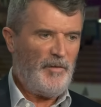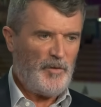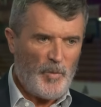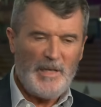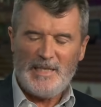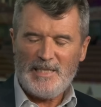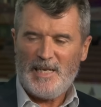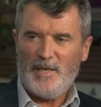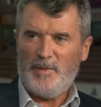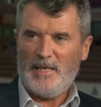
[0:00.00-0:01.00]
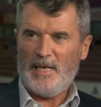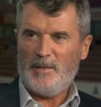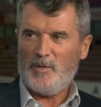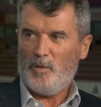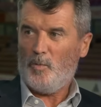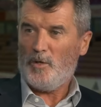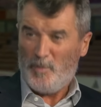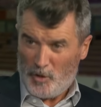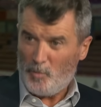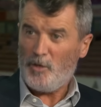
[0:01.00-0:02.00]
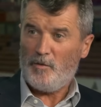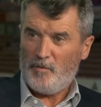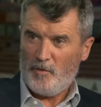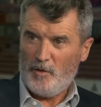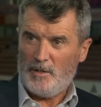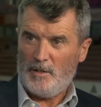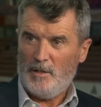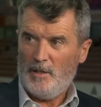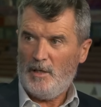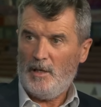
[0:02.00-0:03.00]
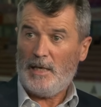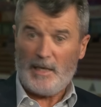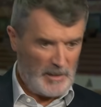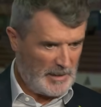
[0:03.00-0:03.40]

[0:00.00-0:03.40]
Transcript: to win these type of games, especially when you're in front. Again, there's